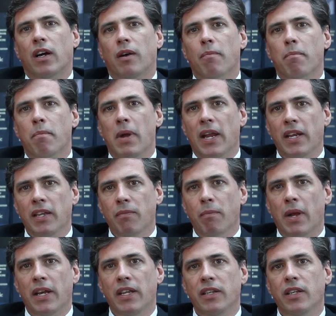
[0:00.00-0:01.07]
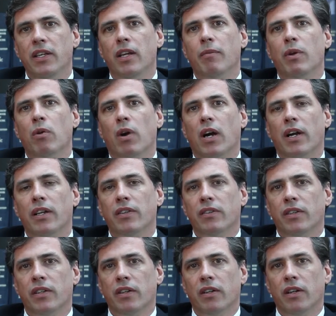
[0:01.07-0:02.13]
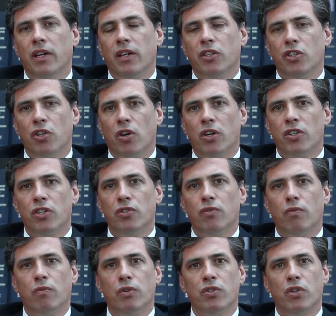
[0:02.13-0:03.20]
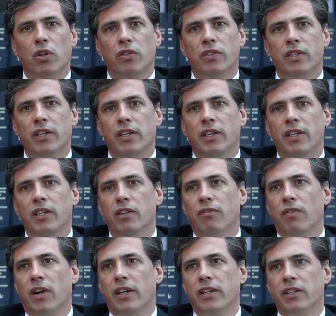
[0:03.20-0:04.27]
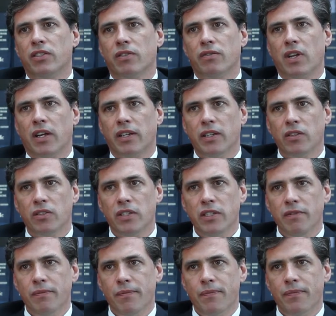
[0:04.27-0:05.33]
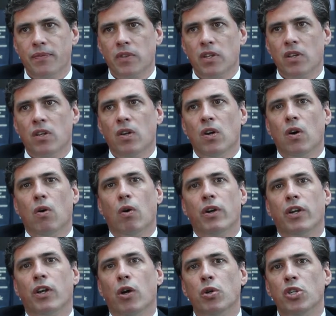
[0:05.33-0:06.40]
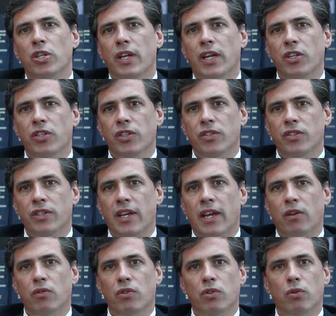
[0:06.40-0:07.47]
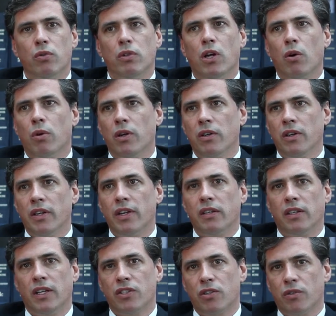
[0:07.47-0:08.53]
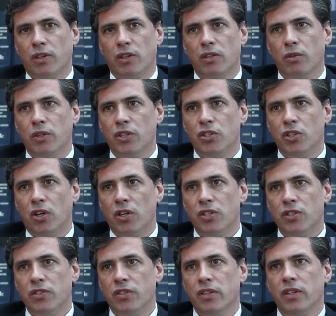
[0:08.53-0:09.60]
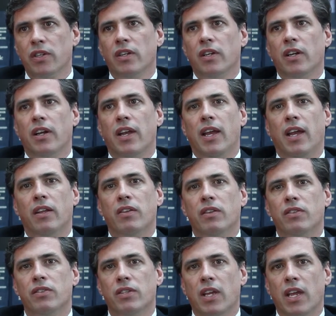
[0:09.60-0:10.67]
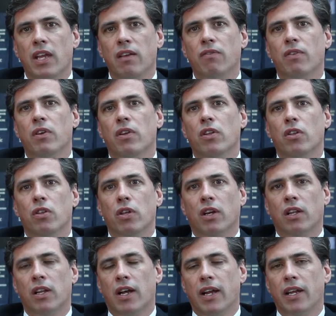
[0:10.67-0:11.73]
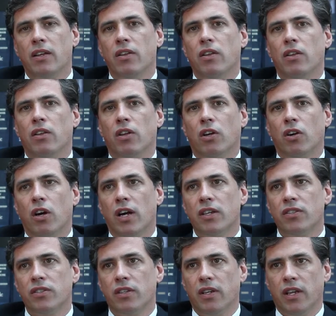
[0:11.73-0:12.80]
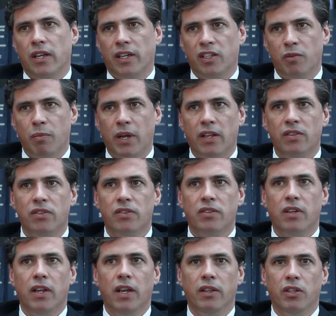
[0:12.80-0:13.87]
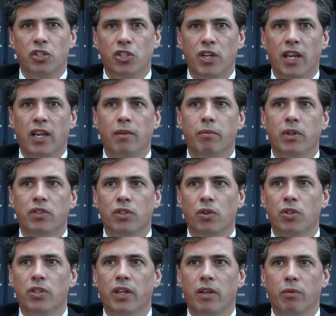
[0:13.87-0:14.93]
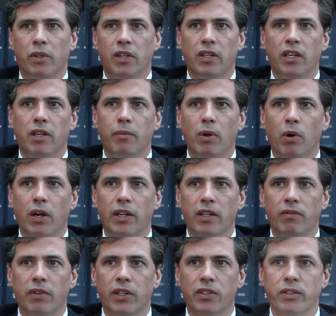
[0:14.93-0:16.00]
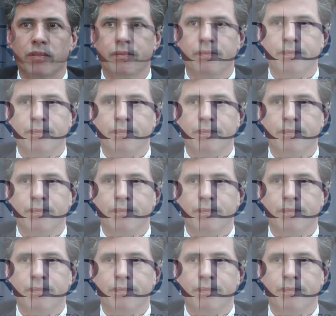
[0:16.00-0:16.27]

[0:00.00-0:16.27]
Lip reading: Many DWI charges result in either findings of not guilty or negotiations down to lower and lesser included charges, and save the client the costs and expense and the shame associated with a DWI conviction.